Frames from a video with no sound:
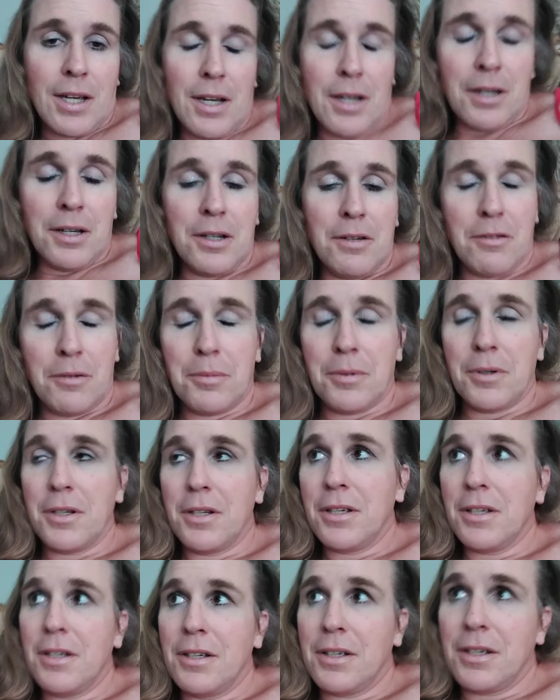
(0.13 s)
Hi,
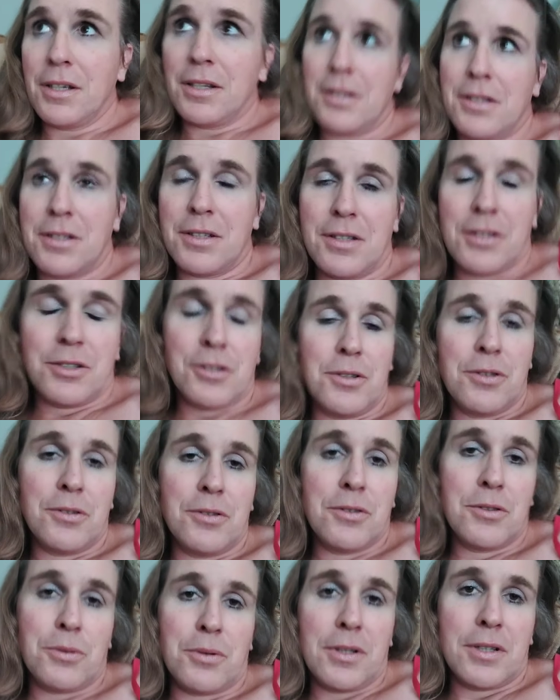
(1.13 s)
everybody. It's
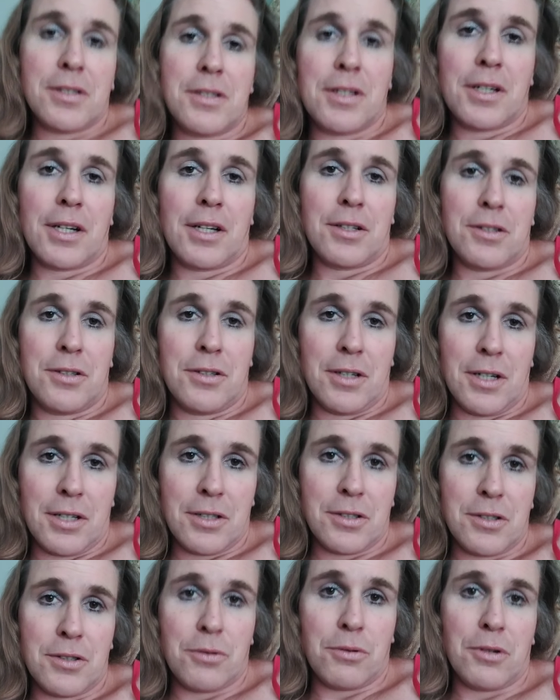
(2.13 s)
June 22nd,
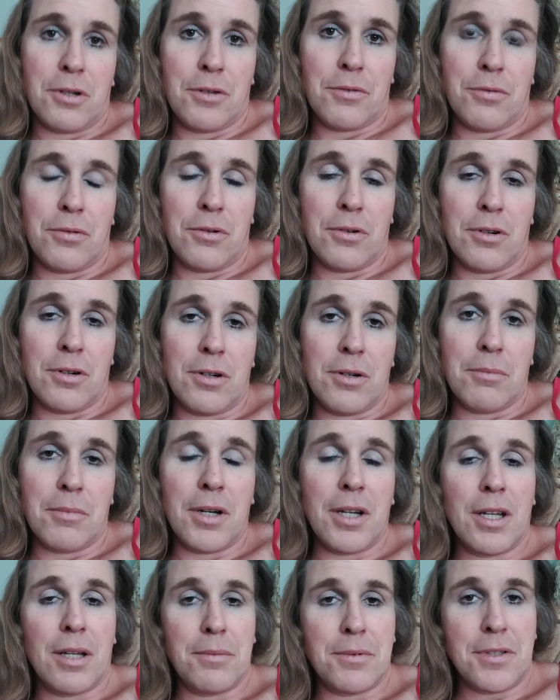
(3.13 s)
2024.
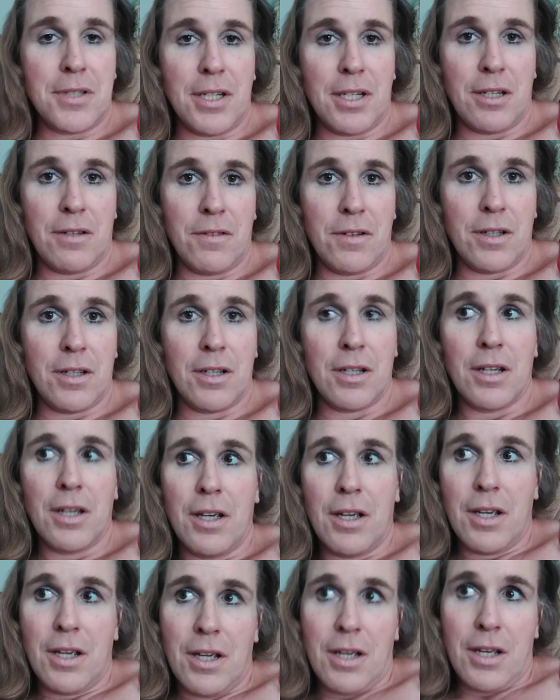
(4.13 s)
My name's Davie.
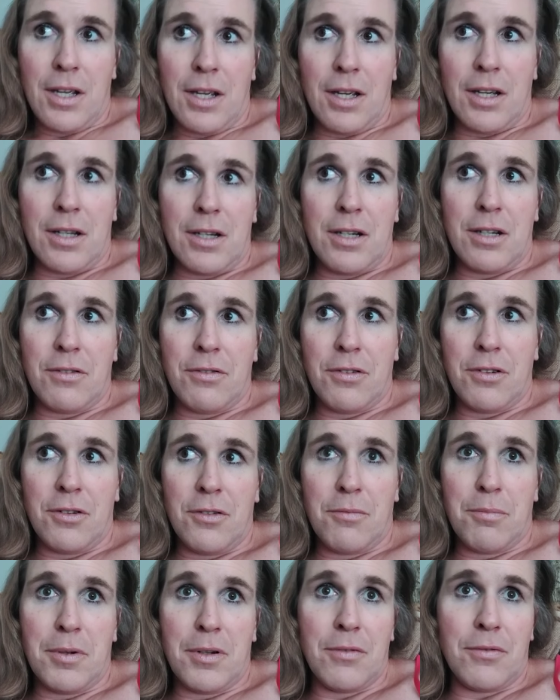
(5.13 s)
And if
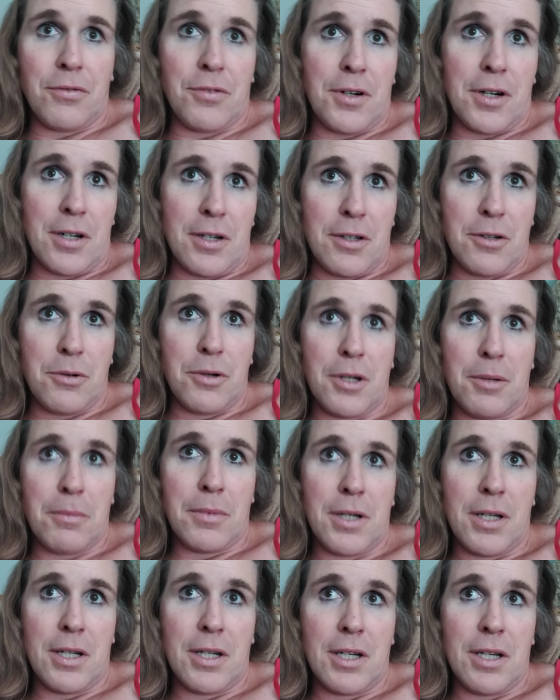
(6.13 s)
you've been following
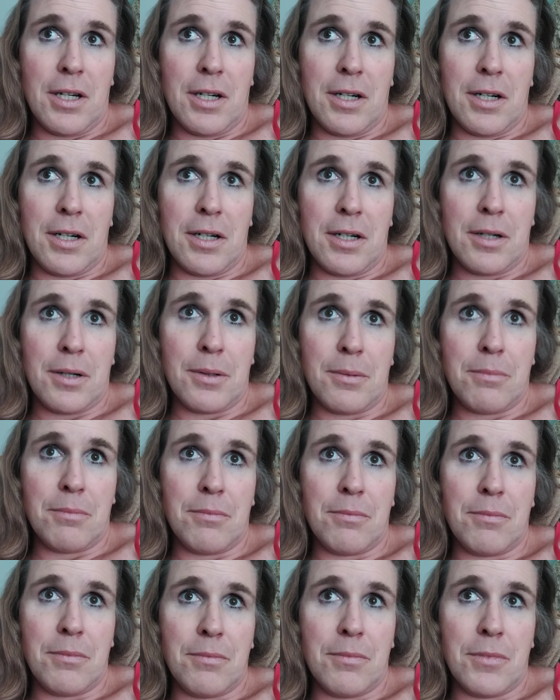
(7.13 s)
me,
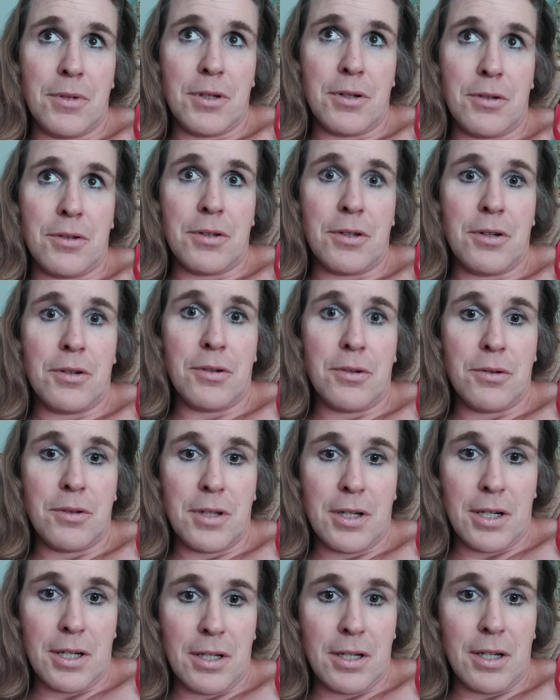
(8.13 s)
um, you'll know
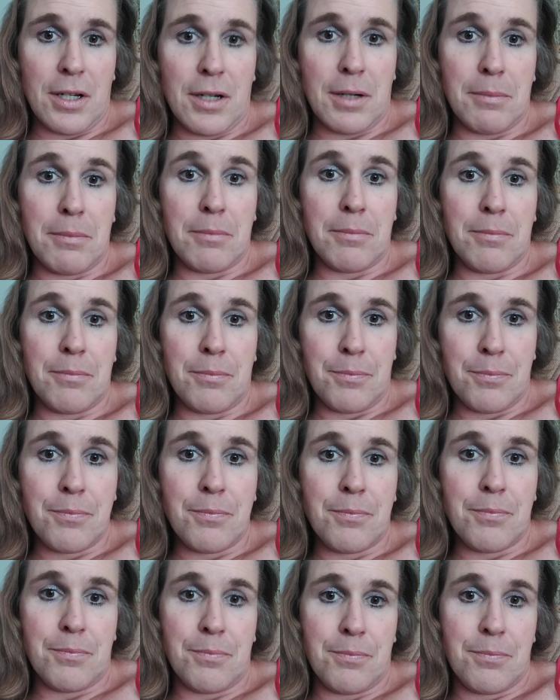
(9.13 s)
that I'm
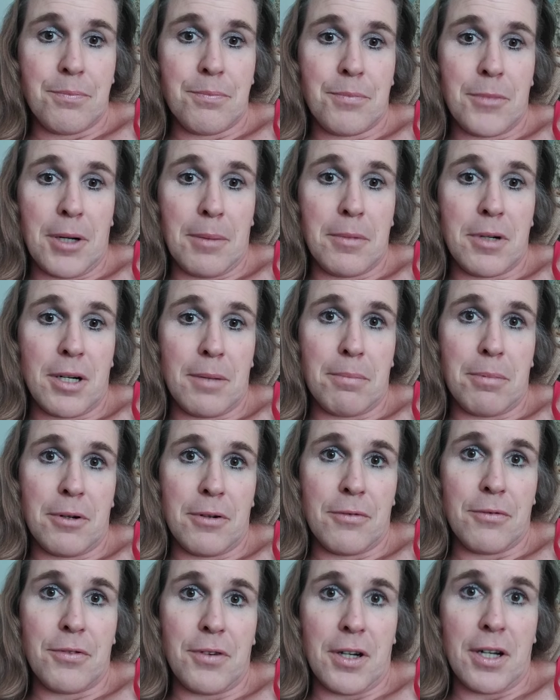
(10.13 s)
coming up
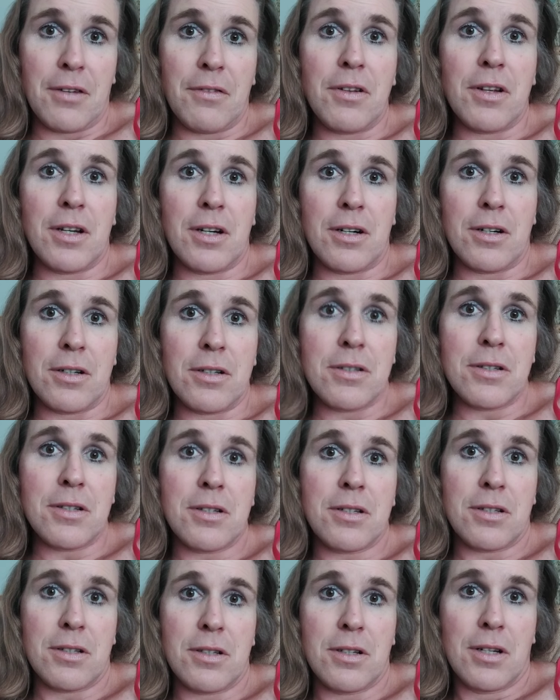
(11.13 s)
on five
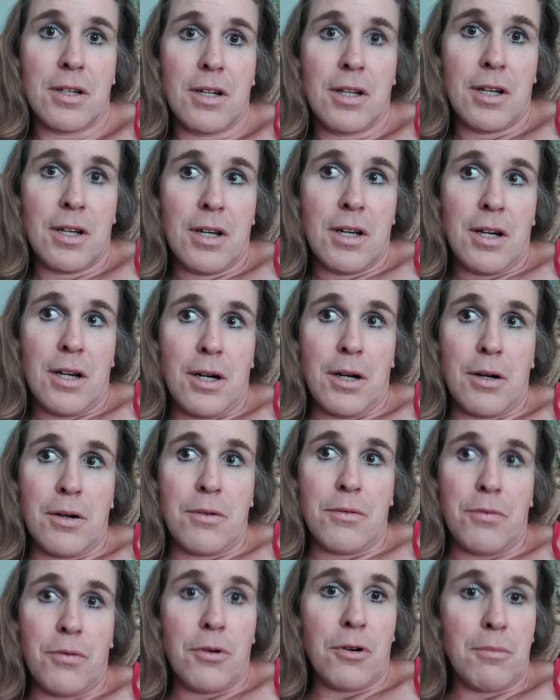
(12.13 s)
years
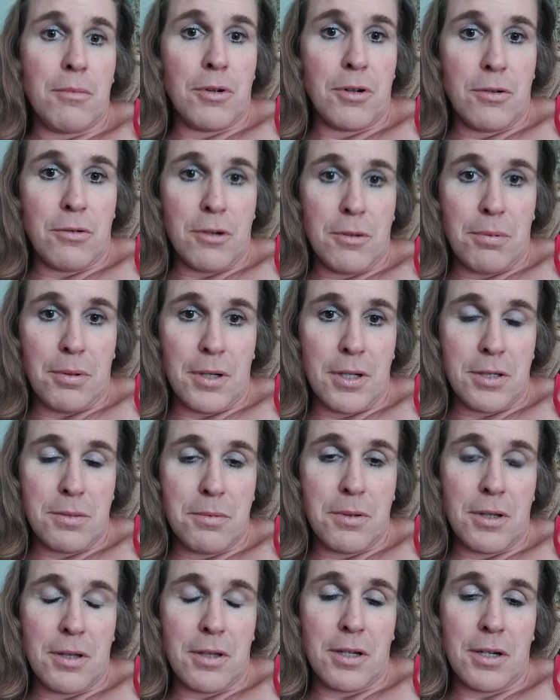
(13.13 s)
of hormone
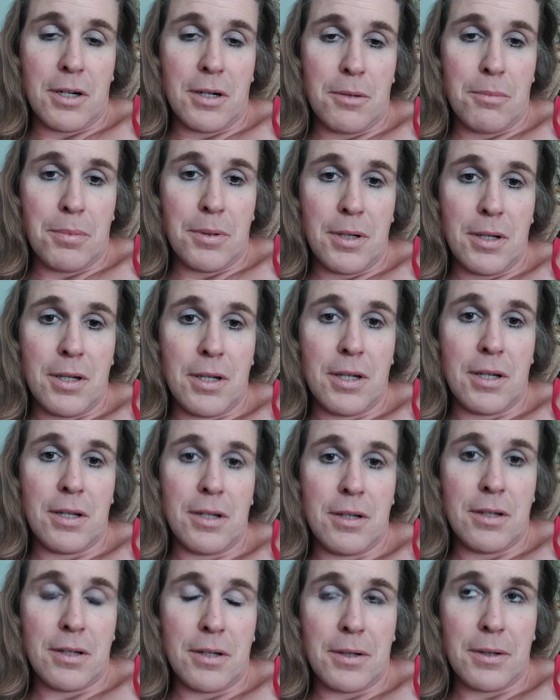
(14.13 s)
replacement therapy.
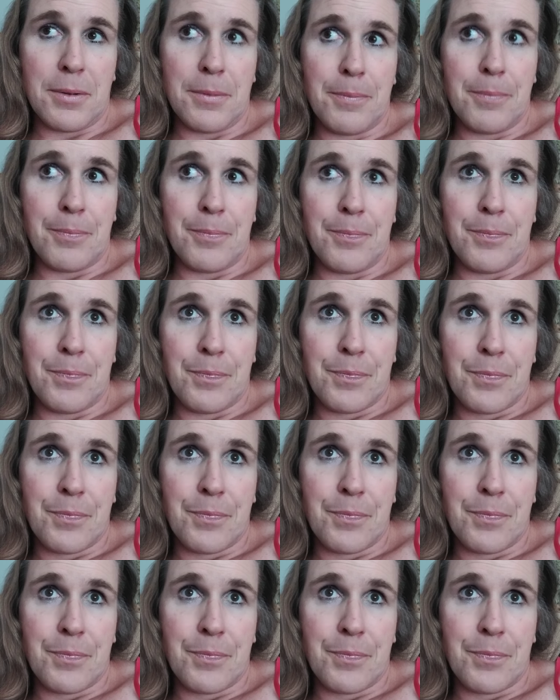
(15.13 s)
And um,